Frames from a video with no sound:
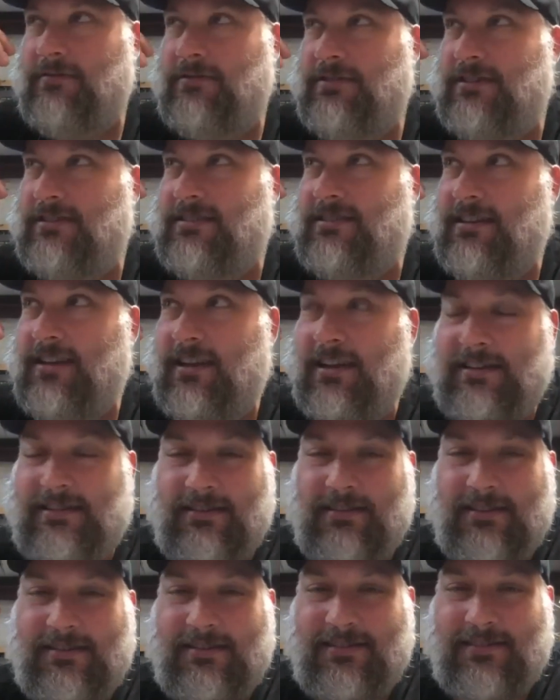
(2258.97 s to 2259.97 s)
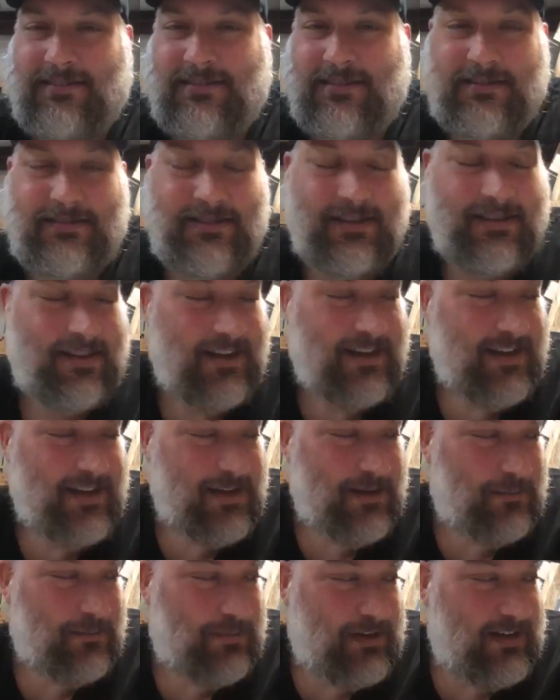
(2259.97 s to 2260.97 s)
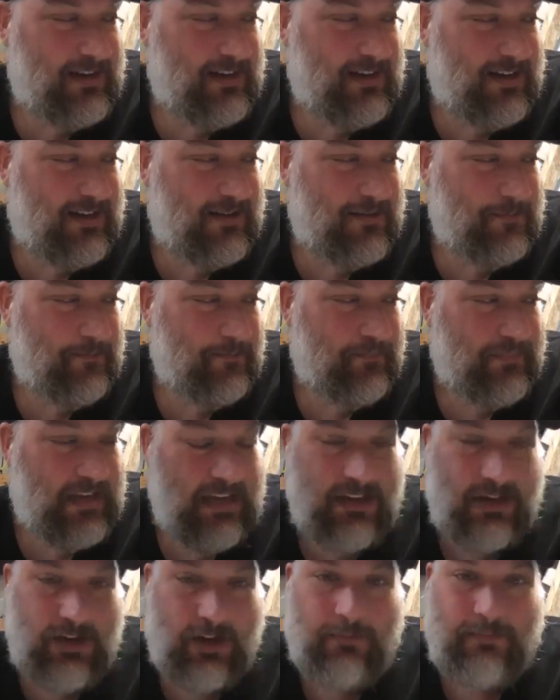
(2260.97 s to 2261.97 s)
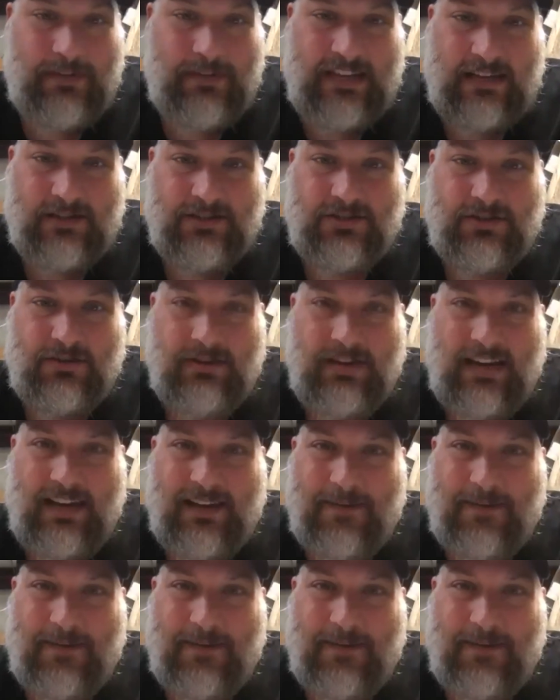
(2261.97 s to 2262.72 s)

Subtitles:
just in case he listens to this. But he called me yesterday.